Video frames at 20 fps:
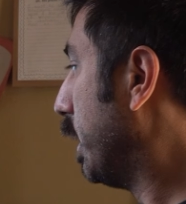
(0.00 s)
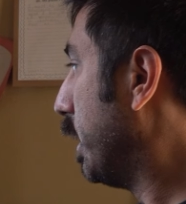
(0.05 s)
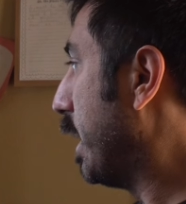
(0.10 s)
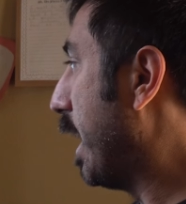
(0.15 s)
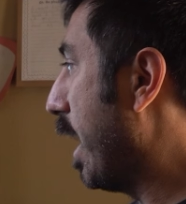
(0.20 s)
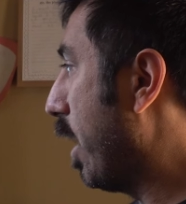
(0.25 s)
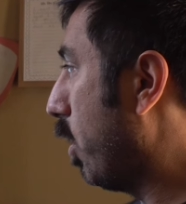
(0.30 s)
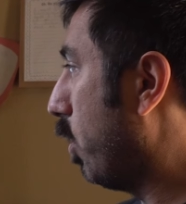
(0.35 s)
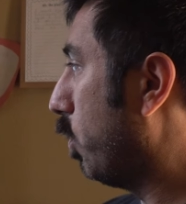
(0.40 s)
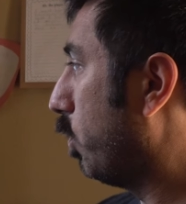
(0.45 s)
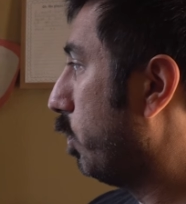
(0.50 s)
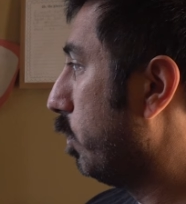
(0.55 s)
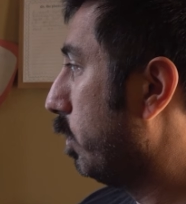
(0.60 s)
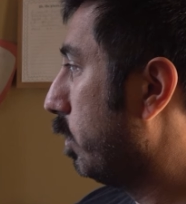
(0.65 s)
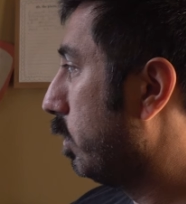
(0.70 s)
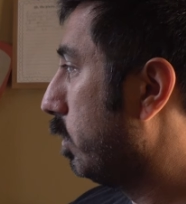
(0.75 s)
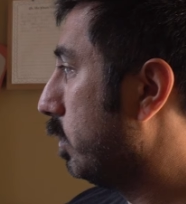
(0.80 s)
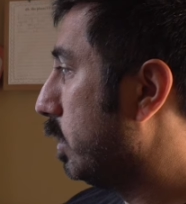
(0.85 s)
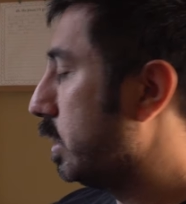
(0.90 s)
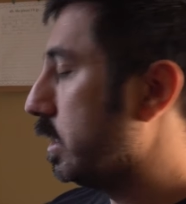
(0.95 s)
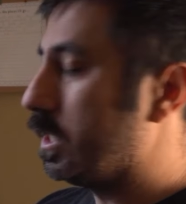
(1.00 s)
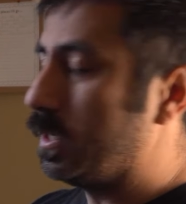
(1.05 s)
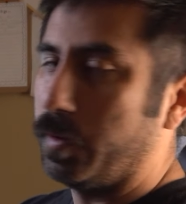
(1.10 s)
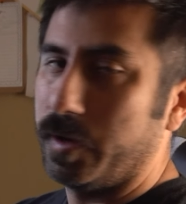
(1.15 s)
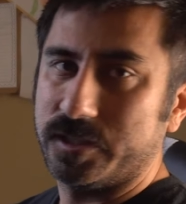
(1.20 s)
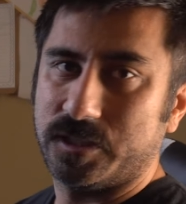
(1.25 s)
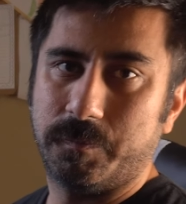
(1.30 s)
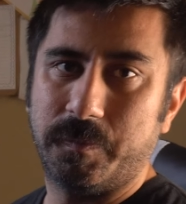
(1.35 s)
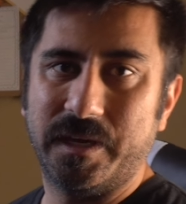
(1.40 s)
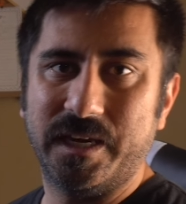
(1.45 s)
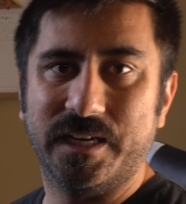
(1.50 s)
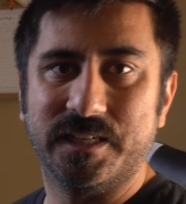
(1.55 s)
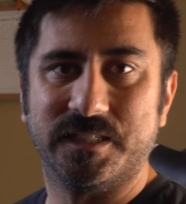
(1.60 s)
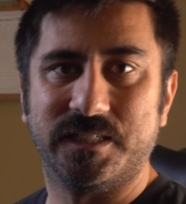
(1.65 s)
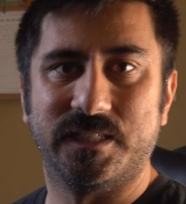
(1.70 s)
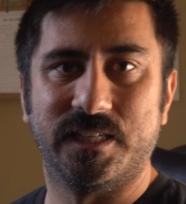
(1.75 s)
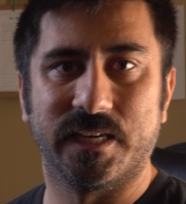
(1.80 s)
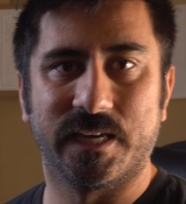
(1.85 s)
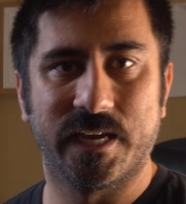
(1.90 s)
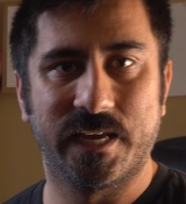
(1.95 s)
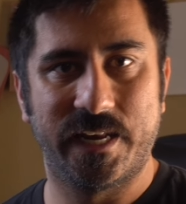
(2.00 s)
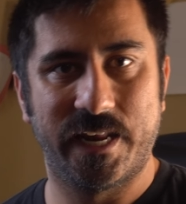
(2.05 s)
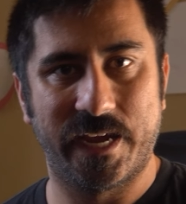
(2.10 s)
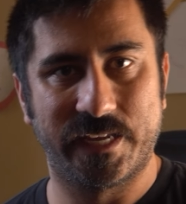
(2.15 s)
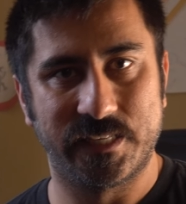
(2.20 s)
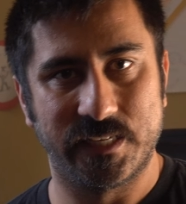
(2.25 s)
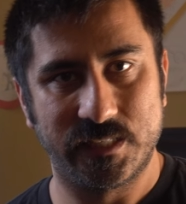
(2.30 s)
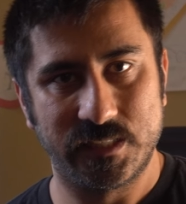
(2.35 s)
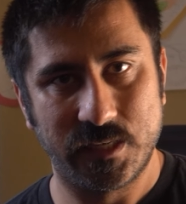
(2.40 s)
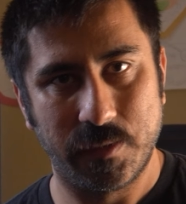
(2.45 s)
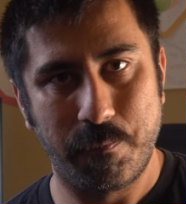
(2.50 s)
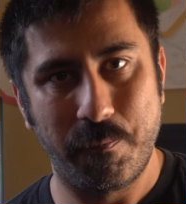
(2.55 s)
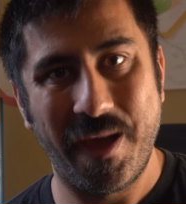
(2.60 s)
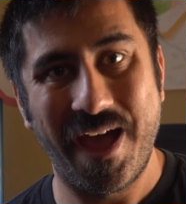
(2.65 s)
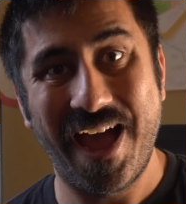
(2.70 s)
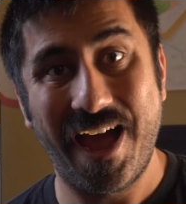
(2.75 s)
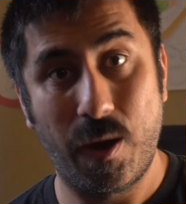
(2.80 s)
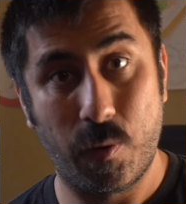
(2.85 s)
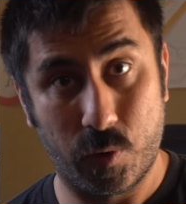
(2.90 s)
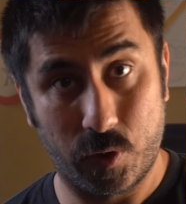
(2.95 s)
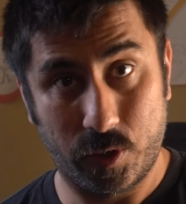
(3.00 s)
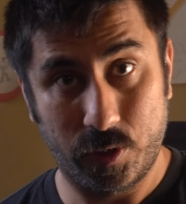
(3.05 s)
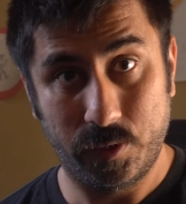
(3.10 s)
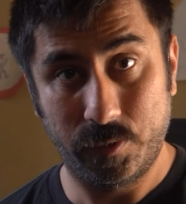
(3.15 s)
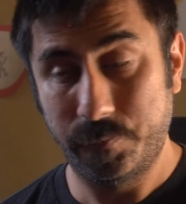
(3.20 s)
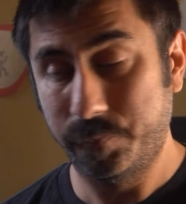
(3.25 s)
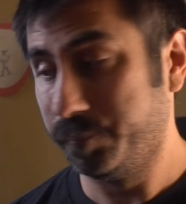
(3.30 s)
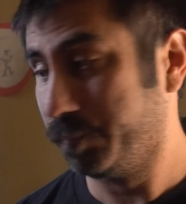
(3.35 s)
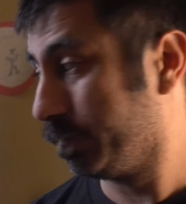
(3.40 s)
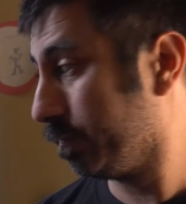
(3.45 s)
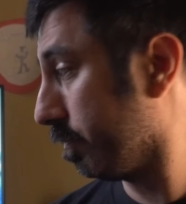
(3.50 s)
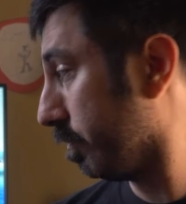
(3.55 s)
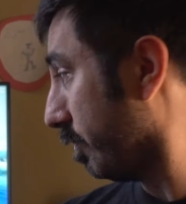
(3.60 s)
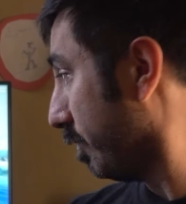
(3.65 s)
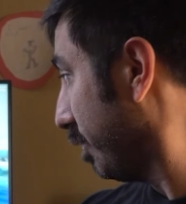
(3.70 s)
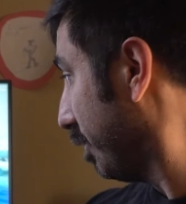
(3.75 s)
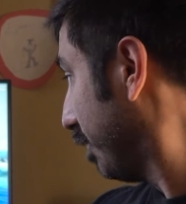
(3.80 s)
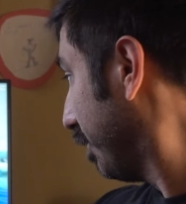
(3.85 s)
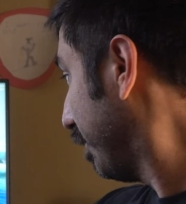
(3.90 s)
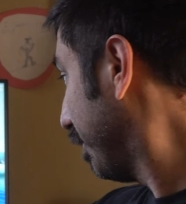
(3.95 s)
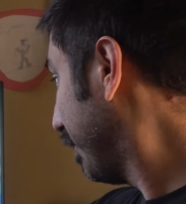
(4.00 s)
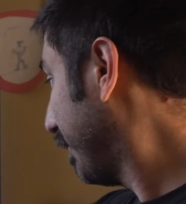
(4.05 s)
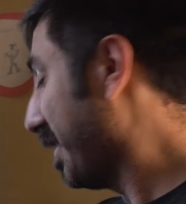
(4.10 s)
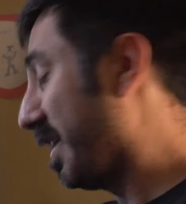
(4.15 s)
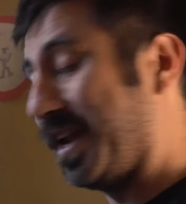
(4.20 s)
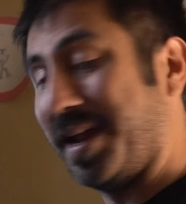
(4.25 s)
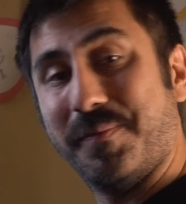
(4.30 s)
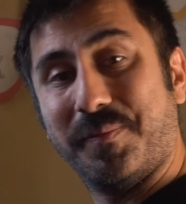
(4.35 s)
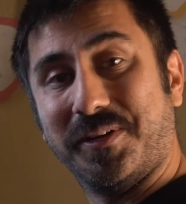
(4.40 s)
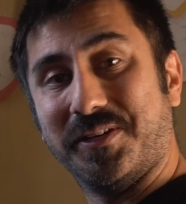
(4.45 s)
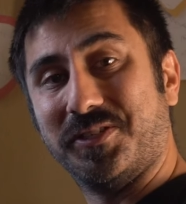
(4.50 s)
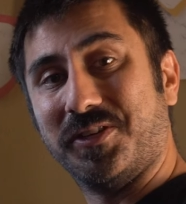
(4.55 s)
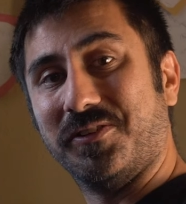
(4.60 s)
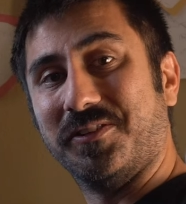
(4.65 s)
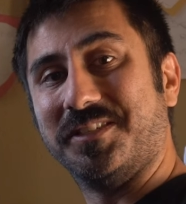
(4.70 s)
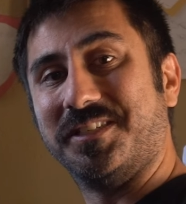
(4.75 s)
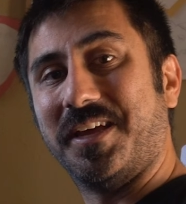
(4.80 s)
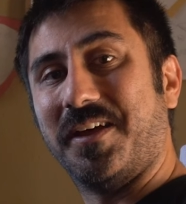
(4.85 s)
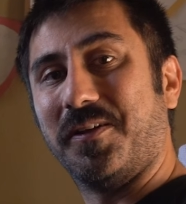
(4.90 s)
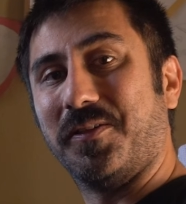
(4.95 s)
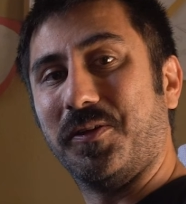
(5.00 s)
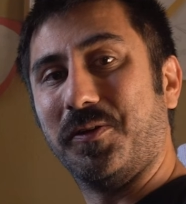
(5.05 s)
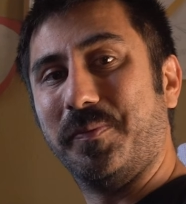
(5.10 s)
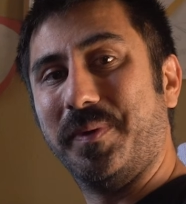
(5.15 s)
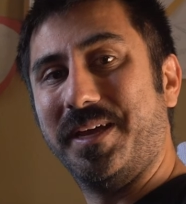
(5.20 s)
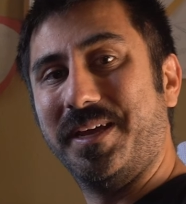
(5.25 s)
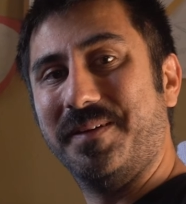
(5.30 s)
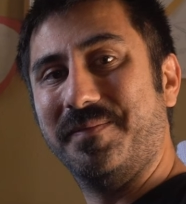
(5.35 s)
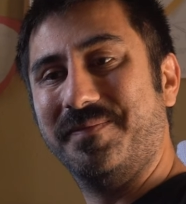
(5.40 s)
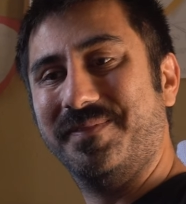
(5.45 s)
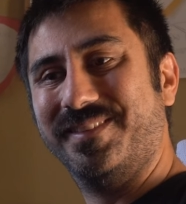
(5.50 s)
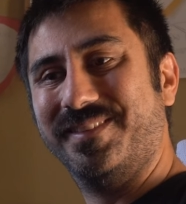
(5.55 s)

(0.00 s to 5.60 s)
Now, the USB is to connect it to power. And I'm going to turn this down a little bit.